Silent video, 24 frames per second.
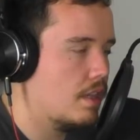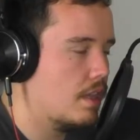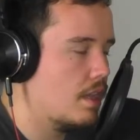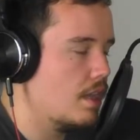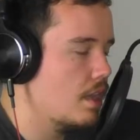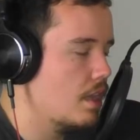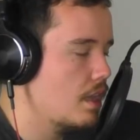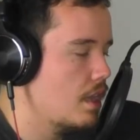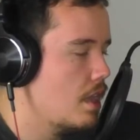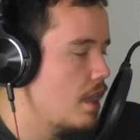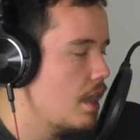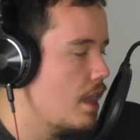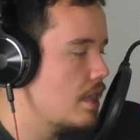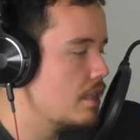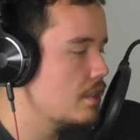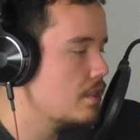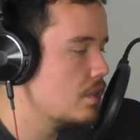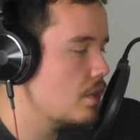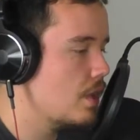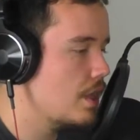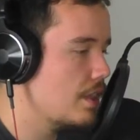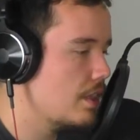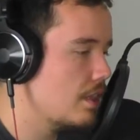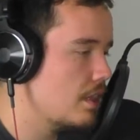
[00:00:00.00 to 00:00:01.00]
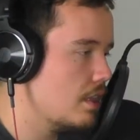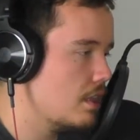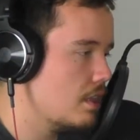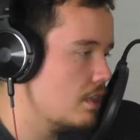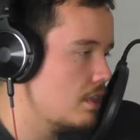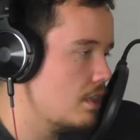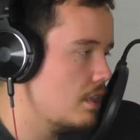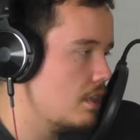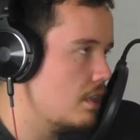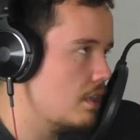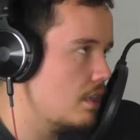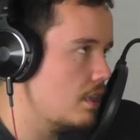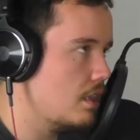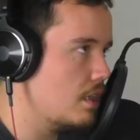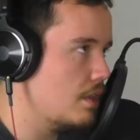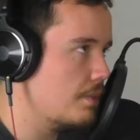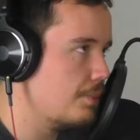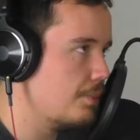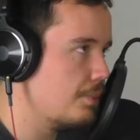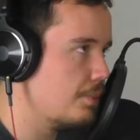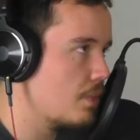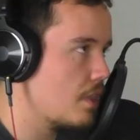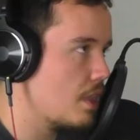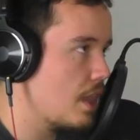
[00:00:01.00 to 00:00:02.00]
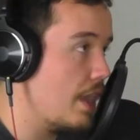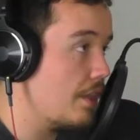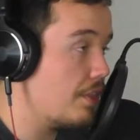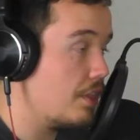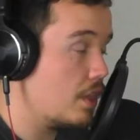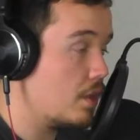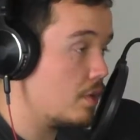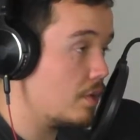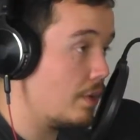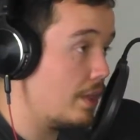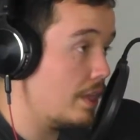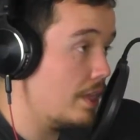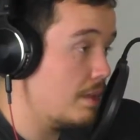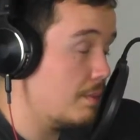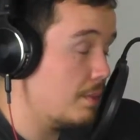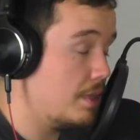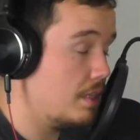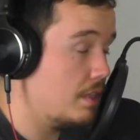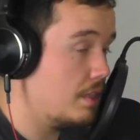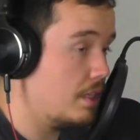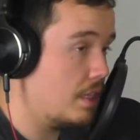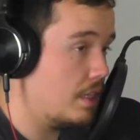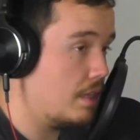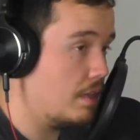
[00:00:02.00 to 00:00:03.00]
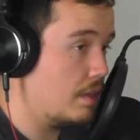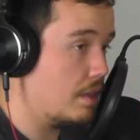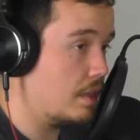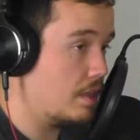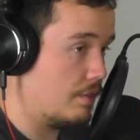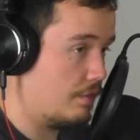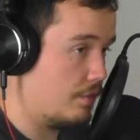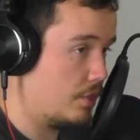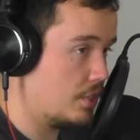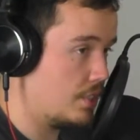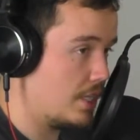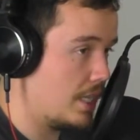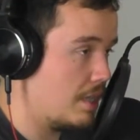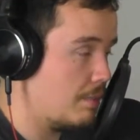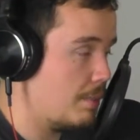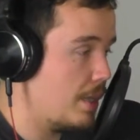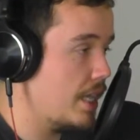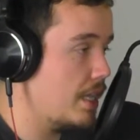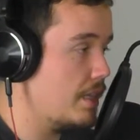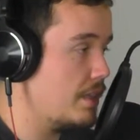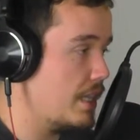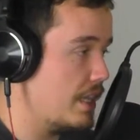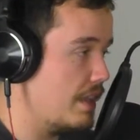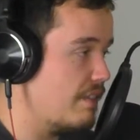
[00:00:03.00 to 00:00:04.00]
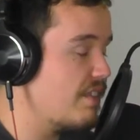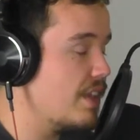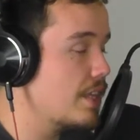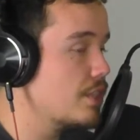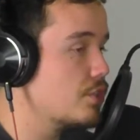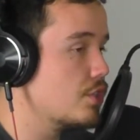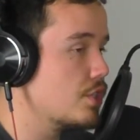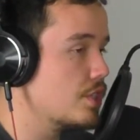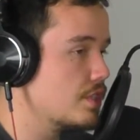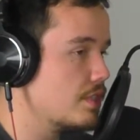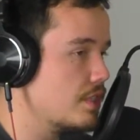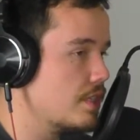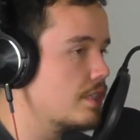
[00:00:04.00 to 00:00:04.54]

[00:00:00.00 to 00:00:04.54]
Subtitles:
Yeah, and so I think him in the first Iron Man and the Avengers,